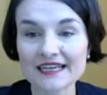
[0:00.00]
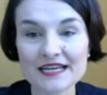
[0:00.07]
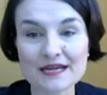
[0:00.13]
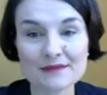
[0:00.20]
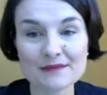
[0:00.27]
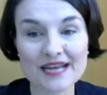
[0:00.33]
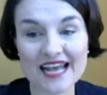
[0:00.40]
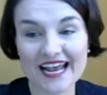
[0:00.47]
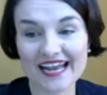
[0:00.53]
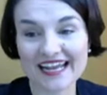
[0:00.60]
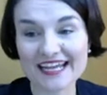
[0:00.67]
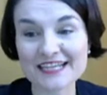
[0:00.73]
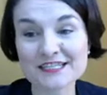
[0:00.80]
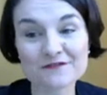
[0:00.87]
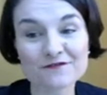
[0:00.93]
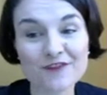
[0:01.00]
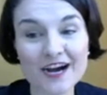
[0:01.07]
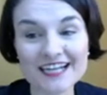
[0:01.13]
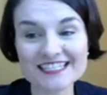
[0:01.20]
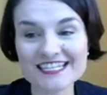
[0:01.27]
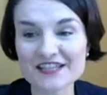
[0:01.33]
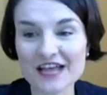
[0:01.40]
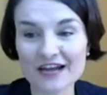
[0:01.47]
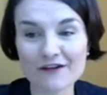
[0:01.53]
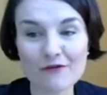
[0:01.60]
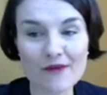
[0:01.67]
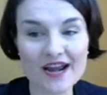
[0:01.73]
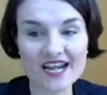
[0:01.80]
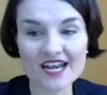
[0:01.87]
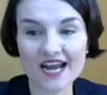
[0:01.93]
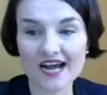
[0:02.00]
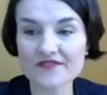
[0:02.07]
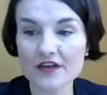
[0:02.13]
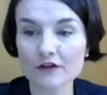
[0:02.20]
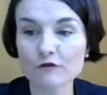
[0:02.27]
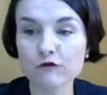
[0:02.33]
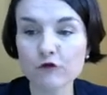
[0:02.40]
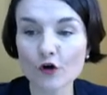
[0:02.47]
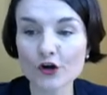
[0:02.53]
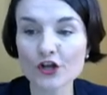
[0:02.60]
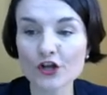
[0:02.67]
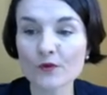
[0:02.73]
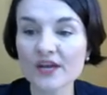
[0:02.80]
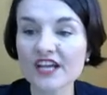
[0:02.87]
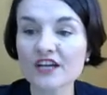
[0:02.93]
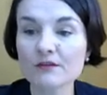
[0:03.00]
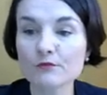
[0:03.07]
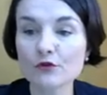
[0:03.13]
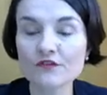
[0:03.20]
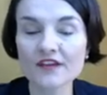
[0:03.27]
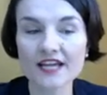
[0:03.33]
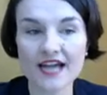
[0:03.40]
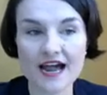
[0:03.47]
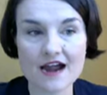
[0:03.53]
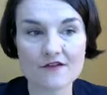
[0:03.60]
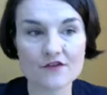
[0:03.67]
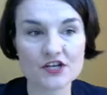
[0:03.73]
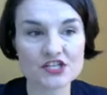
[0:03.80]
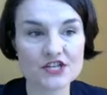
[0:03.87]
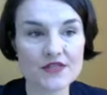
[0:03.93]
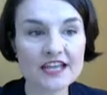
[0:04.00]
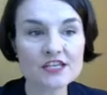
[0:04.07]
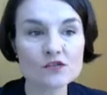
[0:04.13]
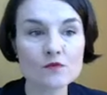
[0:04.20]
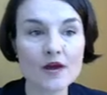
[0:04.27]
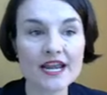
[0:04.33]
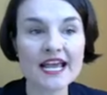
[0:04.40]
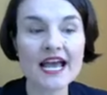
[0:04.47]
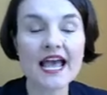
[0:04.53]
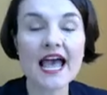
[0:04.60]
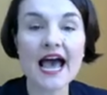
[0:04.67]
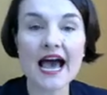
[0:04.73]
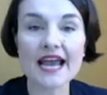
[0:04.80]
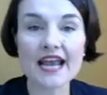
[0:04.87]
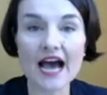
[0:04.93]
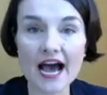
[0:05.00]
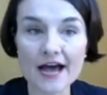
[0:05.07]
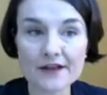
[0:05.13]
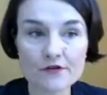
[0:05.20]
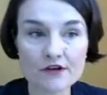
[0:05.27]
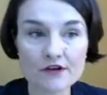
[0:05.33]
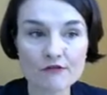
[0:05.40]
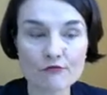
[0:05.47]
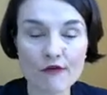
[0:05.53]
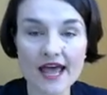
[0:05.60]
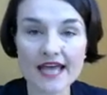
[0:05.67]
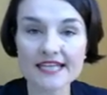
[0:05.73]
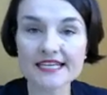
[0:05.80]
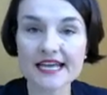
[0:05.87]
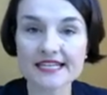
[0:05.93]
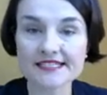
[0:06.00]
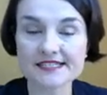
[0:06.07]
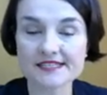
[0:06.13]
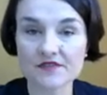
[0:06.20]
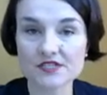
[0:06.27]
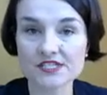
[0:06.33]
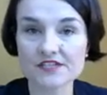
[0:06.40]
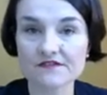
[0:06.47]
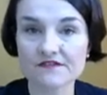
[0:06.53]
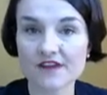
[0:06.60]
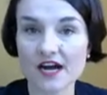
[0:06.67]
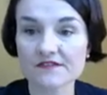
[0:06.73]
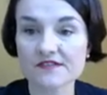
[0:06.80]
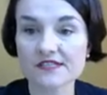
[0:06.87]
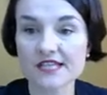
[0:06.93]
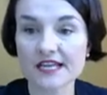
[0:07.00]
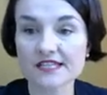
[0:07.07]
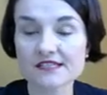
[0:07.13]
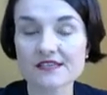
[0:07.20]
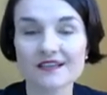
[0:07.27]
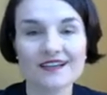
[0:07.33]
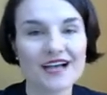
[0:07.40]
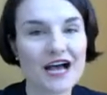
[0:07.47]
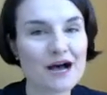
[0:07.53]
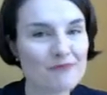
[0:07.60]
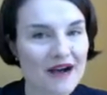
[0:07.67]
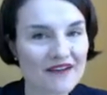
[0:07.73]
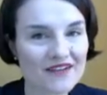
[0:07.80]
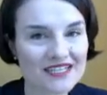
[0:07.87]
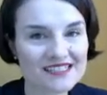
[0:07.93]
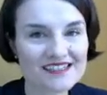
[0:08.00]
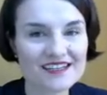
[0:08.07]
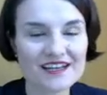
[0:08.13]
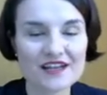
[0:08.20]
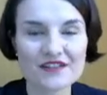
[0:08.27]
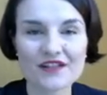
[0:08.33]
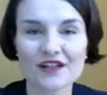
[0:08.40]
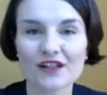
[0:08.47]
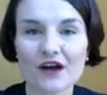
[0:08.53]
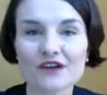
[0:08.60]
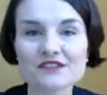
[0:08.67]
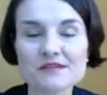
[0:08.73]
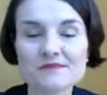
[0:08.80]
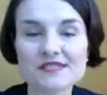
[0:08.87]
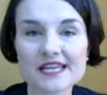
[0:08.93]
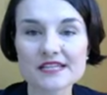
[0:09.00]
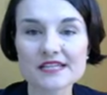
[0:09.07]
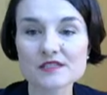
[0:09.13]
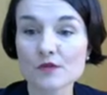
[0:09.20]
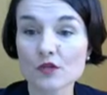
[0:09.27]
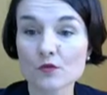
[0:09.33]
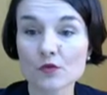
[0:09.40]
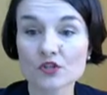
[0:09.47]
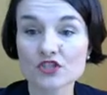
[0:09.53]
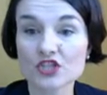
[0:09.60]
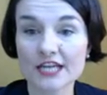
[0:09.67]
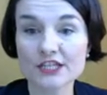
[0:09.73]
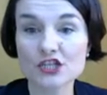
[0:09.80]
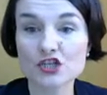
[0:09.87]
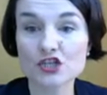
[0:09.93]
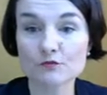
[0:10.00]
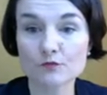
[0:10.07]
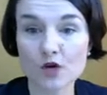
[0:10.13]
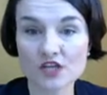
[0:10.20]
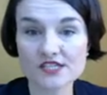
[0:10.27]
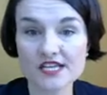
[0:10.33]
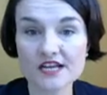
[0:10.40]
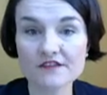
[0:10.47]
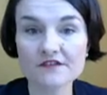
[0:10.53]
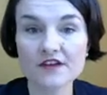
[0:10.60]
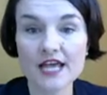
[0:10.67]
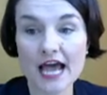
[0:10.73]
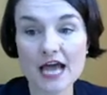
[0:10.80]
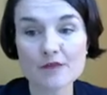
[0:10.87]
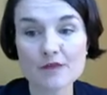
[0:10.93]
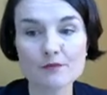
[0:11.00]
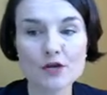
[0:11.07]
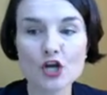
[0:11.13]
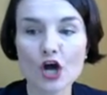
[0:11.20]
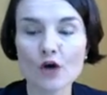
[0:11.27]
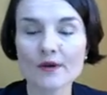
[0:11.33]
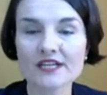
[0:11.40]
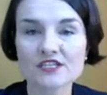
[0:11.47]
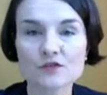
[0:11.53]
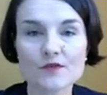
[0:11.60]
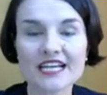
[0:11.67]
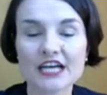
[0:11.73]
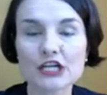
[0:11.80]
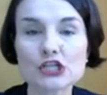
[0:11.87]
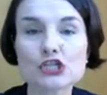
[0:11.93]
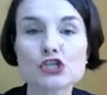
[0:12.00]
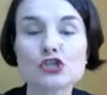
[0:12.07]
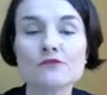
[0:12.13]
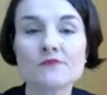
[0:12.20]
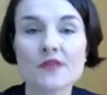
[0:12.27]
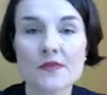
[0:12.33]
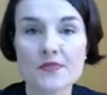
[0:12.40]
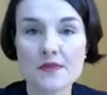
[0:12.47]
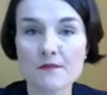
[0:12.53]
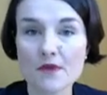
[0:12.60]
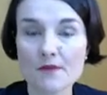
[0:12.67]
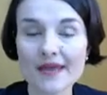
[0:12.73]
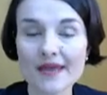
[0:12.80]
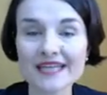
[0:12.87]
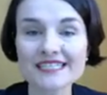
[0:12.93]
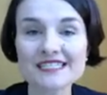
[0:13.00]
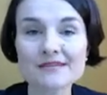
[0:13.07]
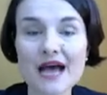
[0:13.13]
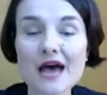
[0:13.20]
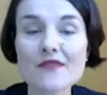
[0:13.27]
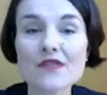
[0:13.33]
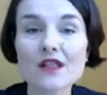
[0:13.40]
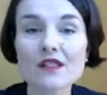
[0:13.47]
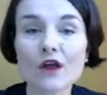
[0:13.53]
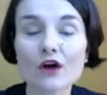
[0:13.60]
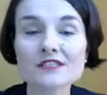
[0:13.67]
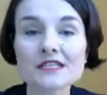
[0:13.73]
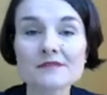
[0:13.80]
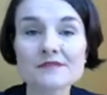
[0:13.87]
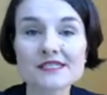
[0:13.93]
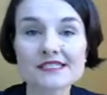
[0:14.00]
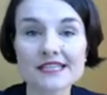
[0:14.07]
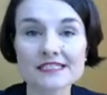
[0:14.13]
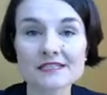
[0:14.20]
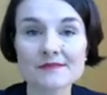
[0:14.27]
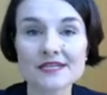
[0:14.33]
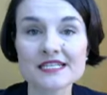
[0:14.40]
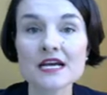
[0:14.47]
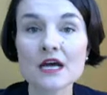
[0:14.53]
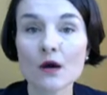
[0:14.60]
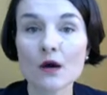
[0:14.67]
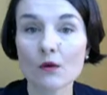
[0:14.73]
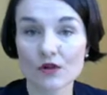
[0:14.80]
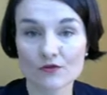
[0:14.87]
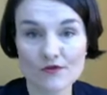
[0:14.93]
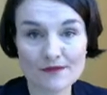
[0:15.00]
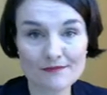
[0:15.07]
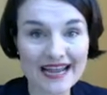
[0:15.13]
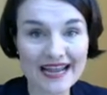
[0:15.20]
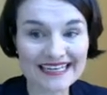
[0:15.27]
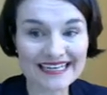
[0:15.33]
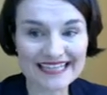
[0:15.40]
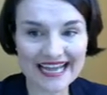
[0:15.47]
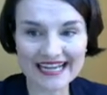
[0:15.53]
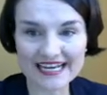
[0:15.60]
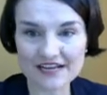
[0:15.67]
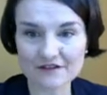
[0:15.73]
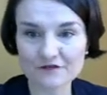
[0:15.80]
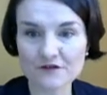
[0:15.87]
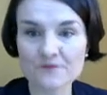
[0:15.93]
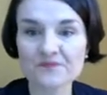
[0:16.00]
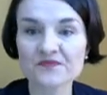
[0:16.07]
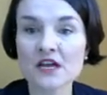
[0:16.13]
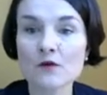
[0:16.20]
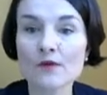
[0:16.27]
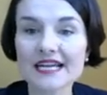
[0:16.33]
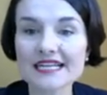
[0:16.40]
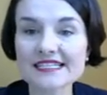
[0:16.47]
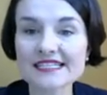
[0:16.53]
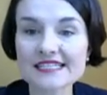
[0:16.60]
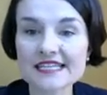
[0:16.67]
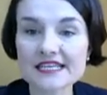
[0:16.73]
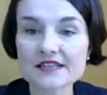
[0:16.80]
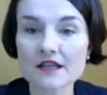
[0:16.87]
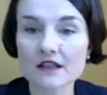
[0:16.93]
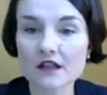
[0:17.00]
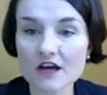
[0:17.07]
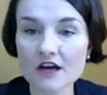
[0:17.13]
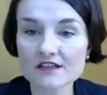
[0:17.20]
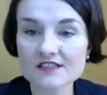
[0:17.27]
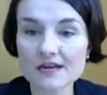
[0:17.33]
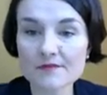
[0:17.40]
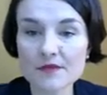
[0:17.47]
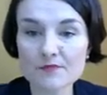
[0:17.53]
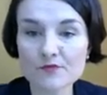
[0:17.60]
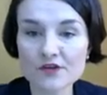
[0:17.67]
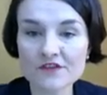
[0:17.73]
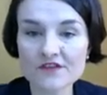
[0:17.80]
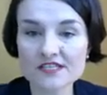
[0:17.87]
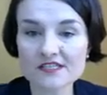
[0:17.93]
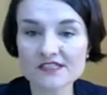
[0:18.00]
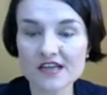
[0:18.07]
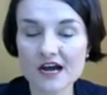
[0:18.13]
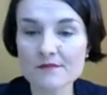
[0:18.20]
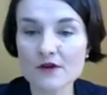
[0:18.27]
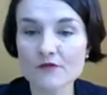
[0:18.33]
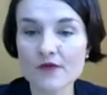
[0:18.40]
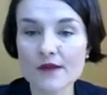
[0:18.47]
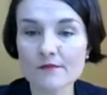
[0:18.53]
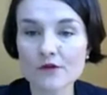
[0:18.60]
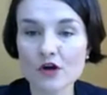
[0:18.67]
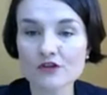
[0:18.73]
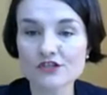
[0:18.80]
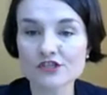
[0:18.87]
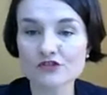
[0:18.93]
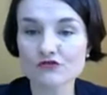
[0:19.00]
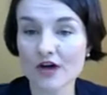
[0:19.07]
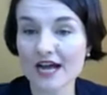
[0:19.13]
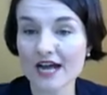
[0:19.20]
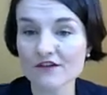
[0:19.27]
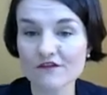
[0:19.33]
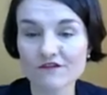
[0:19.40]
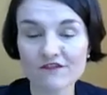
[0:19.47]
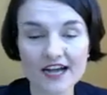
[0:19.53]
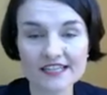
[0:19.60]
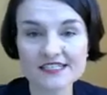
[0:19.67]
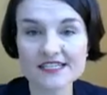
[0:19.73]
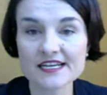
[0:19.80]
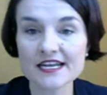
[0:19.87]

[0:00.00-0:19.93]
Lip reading: But hey, it's fighting that red line, that 40-week moving average, and that is waiting at 100 Rand and 75 cents. Above it, the long-term sentiment will change to positive, and below it, we can assume that the momentum and the long-term sentiment will remain negative. We can see the previous time Remgro tried to fight